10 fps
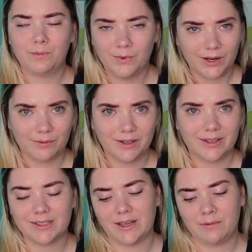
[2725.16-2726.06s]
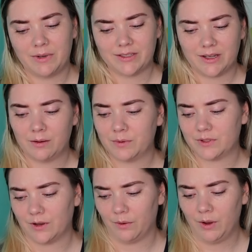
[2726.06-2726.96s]
when I realized I had messed up
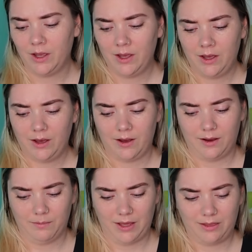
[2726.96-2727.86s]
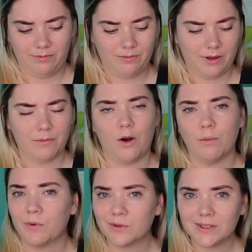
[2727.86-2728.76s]
so um, I, I'm
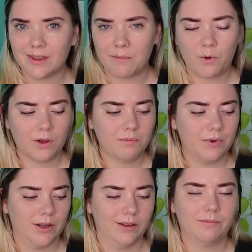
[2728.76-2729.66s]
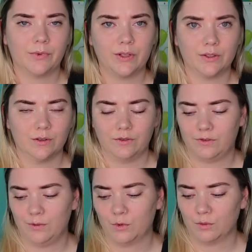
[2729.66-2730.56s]
almost to that point but I still have a
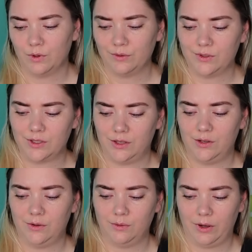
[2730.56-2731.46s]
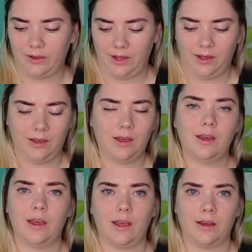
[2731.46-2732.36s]
few more rows to do I think
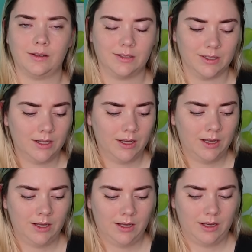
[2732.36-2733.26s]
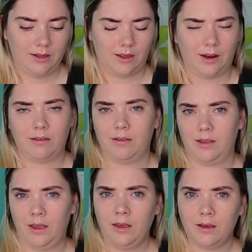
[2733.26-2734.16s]
and then I
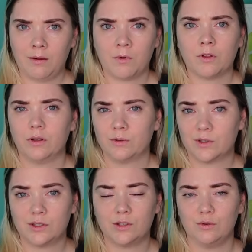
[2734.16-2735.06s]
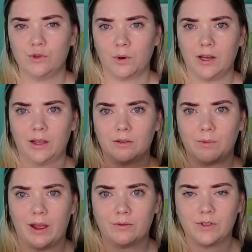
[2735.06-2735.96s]
think I'm close to joining in the
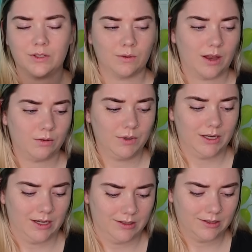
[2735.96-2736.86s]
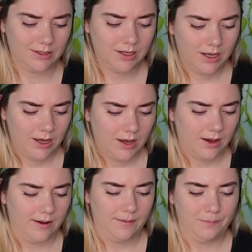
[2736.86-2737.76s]
round. So that'll be nice.
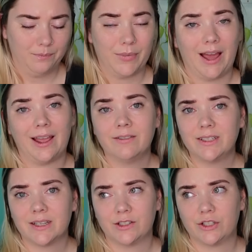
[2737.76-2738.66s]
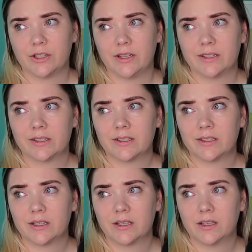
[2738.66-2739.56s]
Um, but I haven't touched this